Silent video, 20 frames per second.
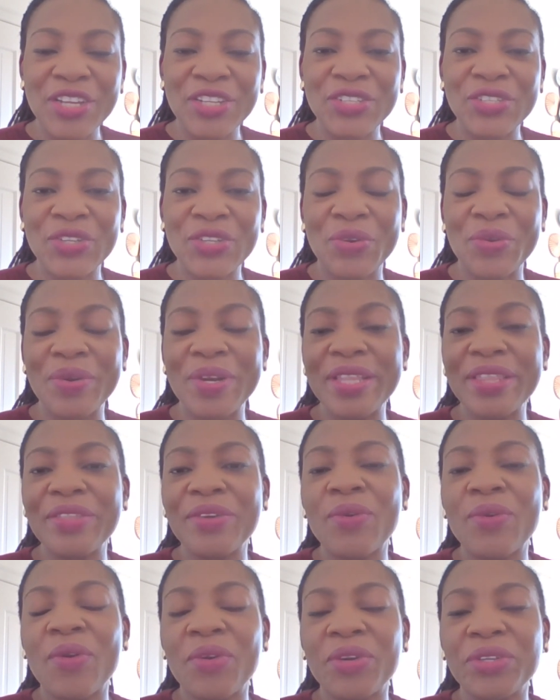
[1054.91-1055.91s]
So in
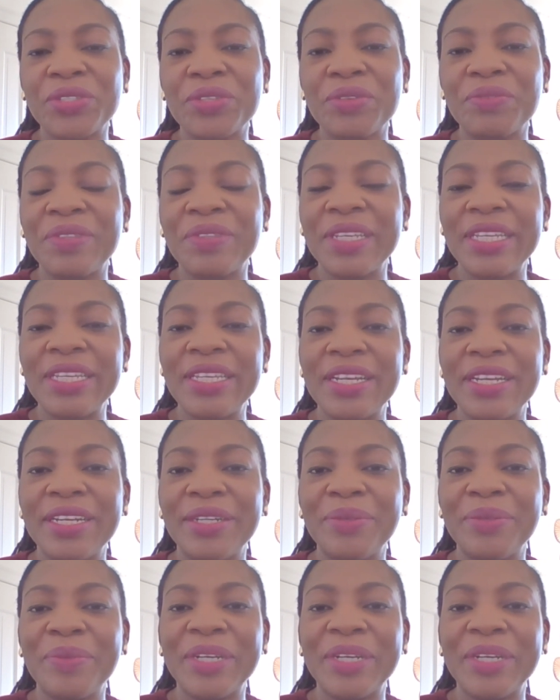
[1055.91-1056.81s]
the course of the year,